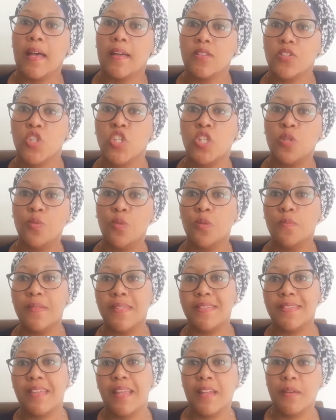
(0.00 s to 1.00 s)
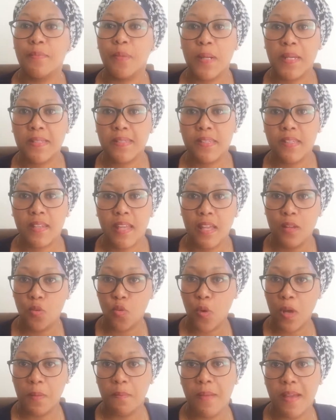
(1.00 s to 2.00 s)
she will be celebrated in
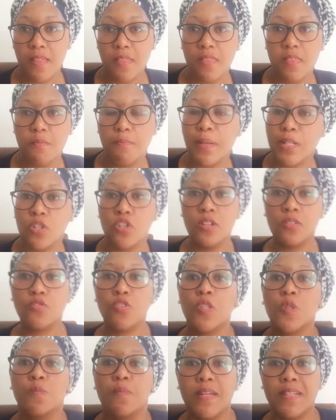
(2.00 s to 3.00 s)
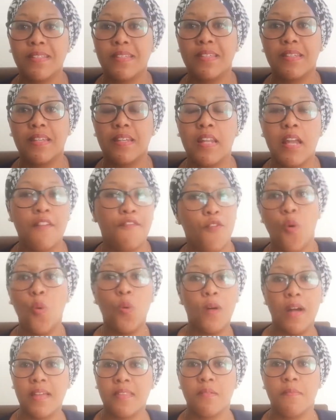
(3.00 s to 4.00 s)
1 month but not respected enough
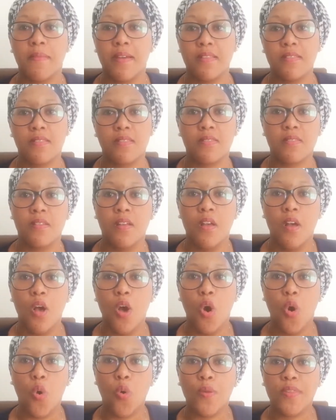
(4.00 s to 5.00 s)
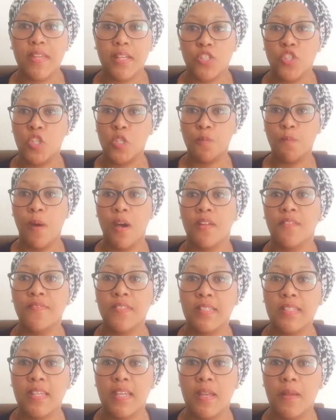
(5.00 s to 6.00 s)
all other months? Or that she's part of
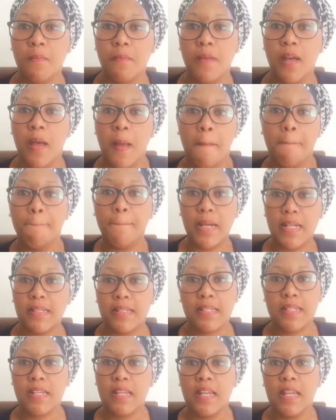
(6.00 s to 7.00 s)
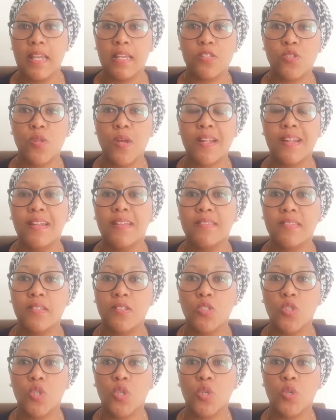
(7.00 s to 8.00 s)
a team but is not
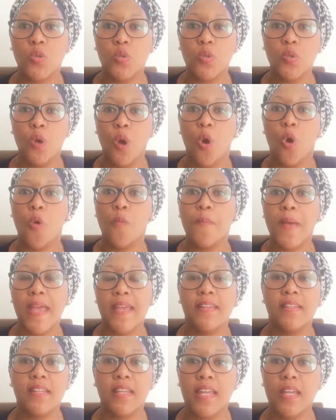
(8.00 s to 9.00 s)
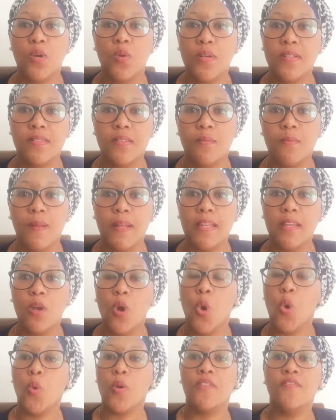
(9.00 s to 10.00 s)
listened to or paid equitably
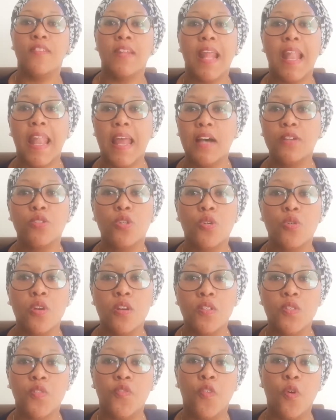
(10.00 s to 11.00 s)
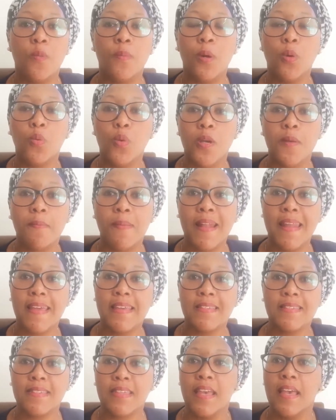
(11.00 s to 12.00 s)
or even allowed to transform a
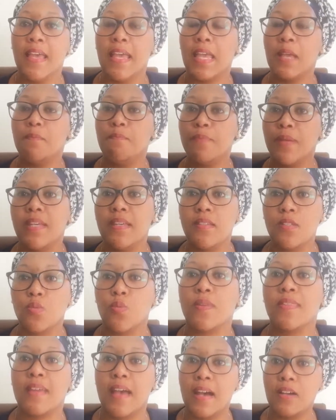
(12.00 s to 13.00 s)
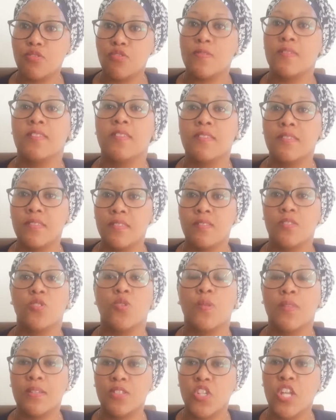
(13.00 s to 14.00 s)
workplace in peace without resistance
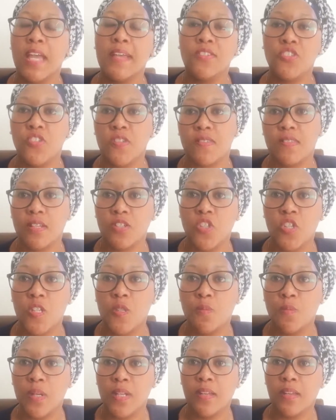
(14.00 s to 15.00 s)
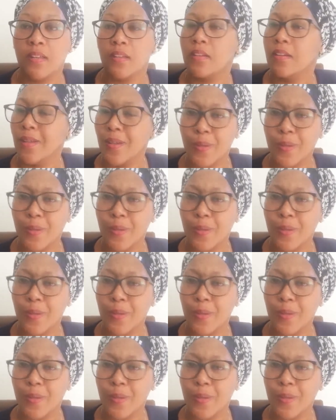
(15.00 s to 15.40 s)
to the changes that she's bringing.